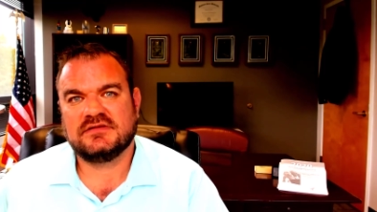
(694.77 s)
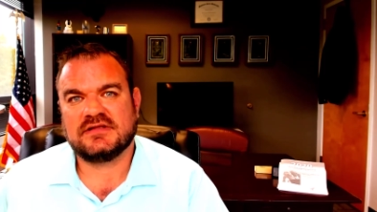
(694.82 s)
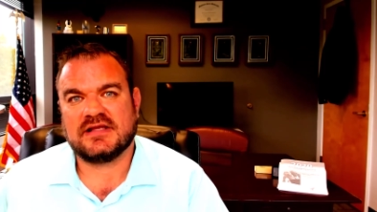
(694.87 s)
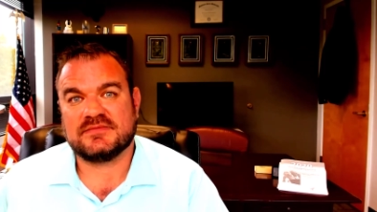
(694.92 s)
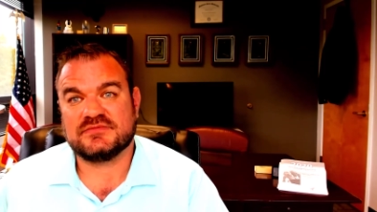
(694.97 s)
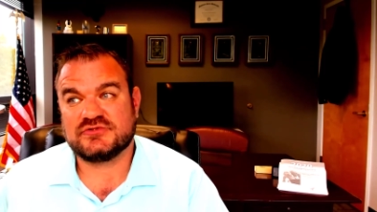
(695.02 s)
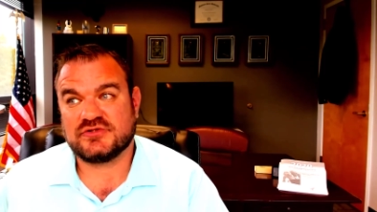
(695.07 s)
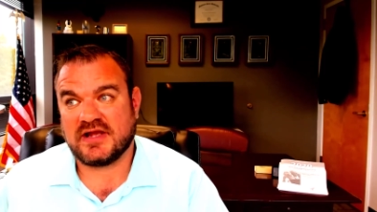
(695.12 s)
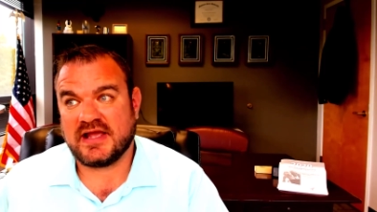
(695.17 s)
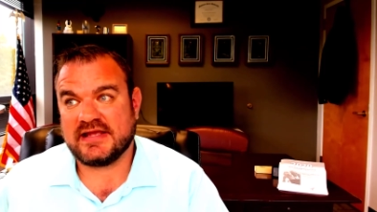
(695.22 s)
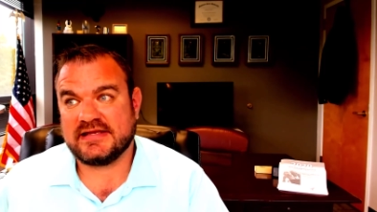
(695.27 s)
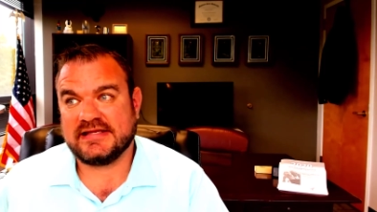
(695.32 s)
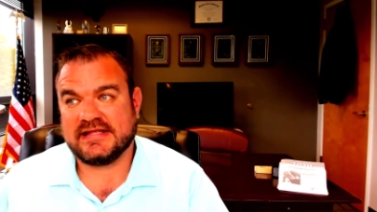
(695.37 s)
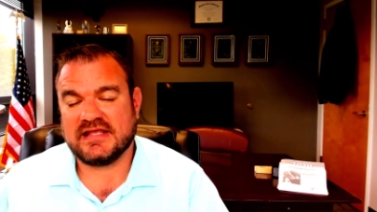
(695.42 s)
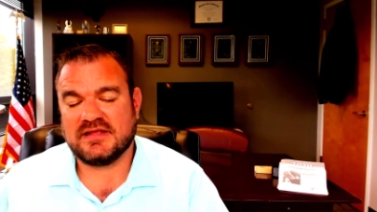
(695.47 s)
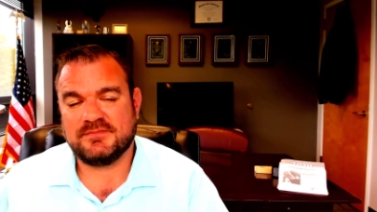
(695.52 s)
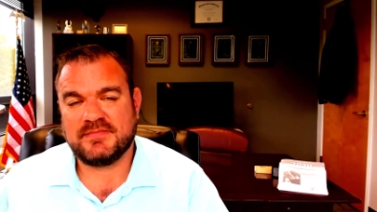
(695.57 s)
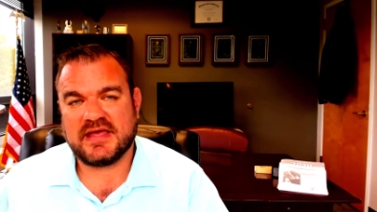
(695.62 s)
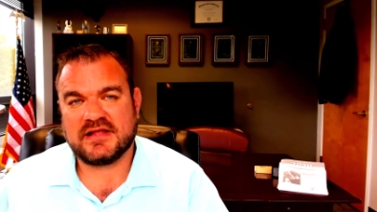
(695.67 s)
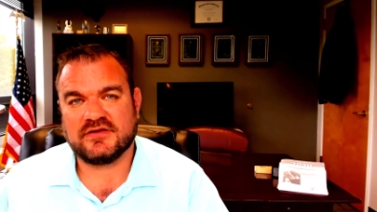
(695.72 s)
I'm trying to
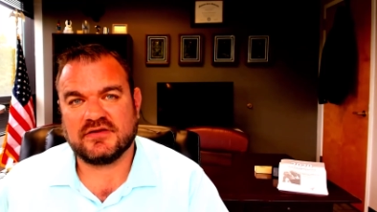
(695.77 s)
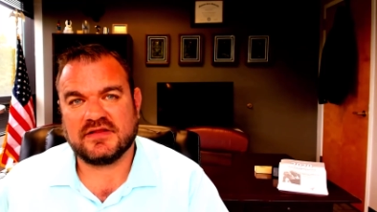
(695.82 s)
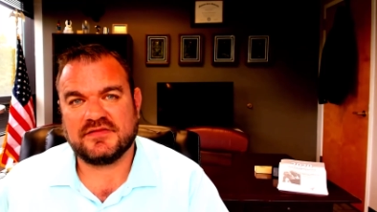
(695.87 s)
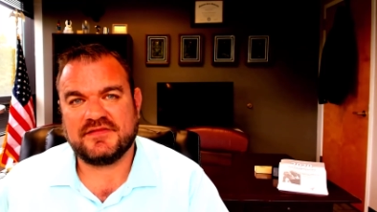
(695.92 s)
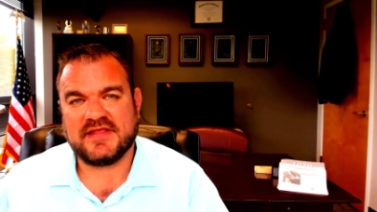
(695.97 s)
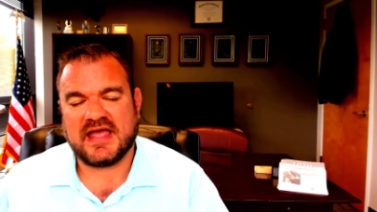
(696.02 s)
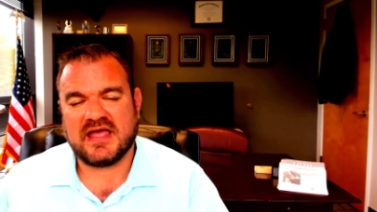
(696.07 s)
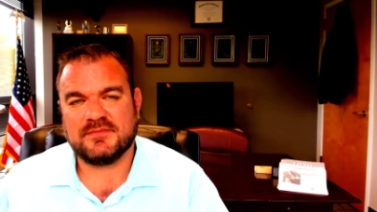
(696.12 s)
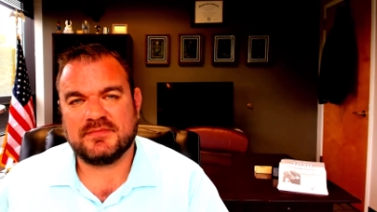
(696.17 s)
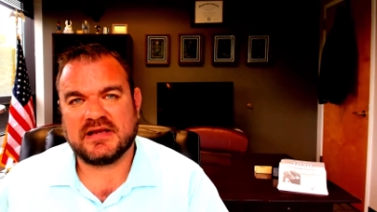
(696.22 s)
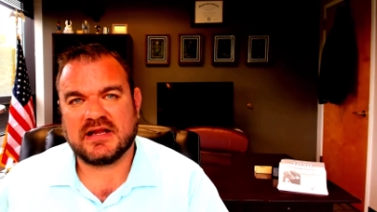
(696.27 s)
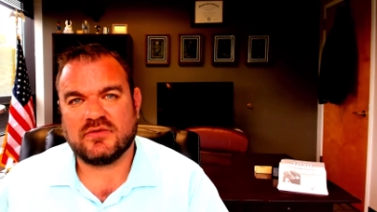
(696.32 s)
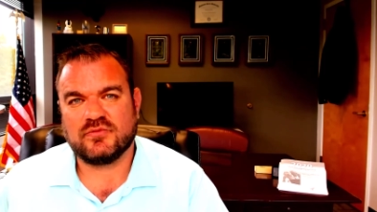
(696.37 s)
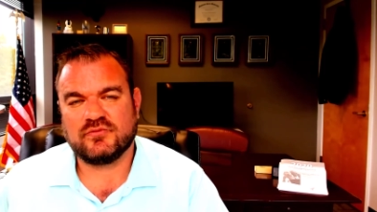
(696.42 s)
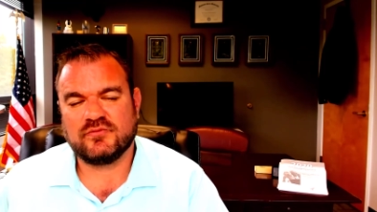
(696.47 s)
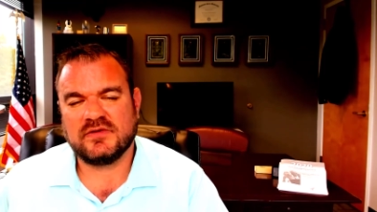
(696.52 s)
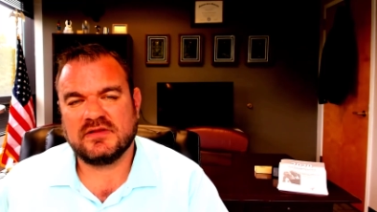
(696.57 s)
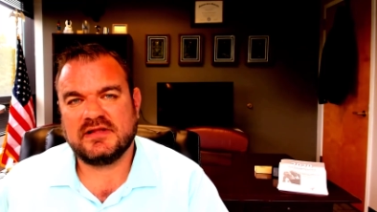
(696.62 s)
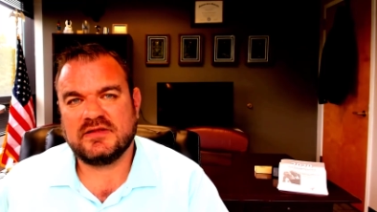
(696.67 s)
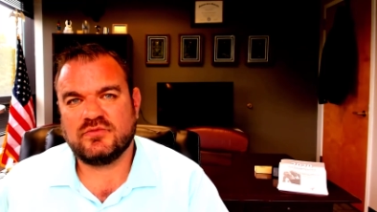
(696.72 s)
get better at that, but I
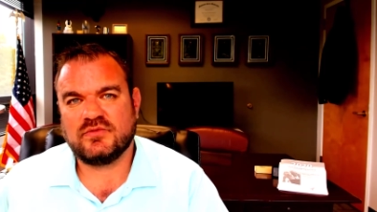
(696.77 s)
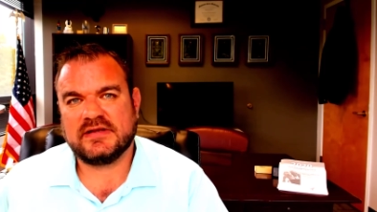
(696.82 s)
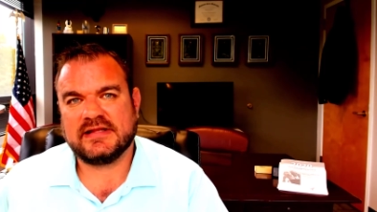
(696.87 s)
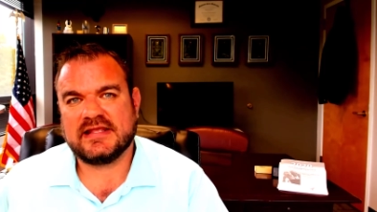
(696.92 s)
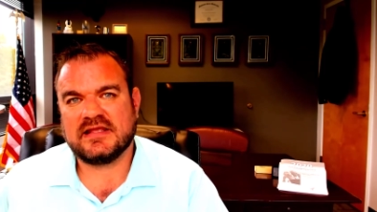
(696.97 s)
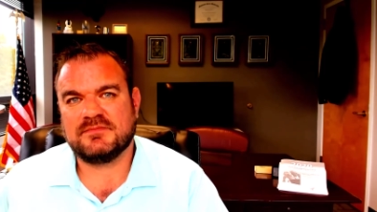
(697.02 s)
really want to